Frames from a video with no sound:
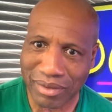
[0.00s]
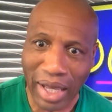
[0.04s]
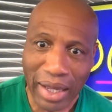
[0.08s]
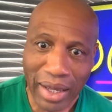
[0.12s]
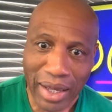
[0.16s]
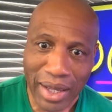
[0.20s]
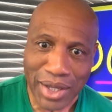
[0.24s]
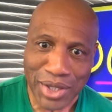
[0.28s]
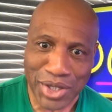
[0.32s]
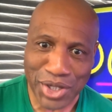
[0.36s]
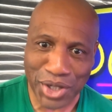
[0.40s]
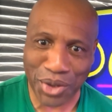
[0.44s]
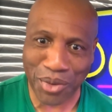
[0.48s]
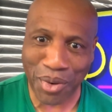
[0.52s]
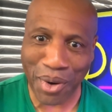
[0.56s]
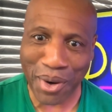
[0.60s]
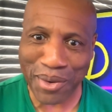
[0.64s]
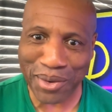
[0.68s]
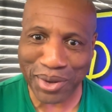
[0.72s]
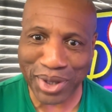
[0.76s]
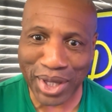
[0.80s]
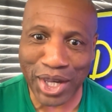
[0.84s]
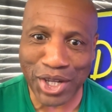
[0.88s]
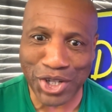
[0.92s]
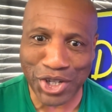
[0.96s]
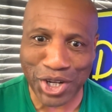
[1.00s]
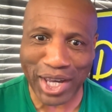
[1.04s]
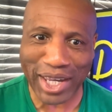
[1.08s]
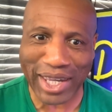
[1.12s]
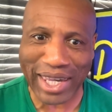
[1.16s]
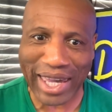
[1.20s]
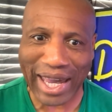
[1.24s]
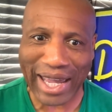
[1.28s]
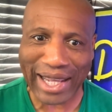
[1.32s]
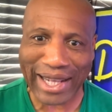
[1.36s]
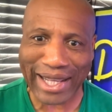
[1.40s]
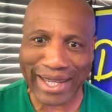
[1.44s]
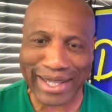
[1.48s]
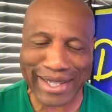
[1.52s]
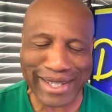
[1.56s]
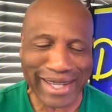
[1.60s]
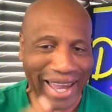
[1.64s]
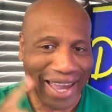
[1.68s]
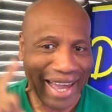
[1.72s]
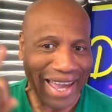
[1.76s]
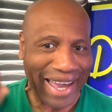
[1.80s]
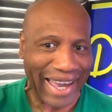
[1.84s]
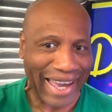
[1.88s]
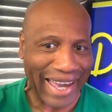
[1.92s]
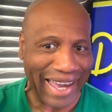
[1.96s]
To quote DJ Khaled,
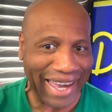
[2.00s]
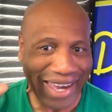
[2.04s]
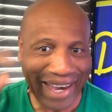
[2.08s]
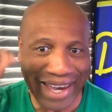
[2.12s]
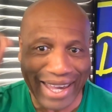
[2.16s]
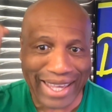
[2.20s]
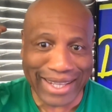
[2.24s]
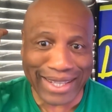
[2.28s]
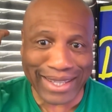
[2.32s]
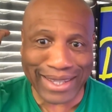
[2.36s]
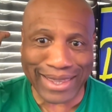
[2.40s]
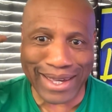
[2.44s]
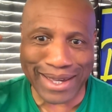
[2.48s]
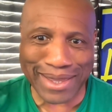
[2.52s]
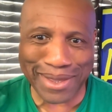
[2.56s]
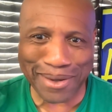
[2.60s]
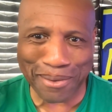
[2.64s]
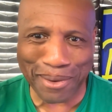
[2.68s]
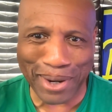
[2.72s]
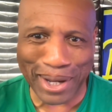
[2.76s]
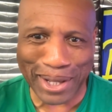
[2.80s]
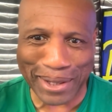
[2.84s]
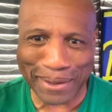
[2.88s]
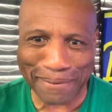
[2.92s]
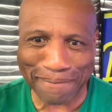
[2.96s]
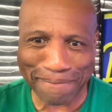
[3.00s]
and another one.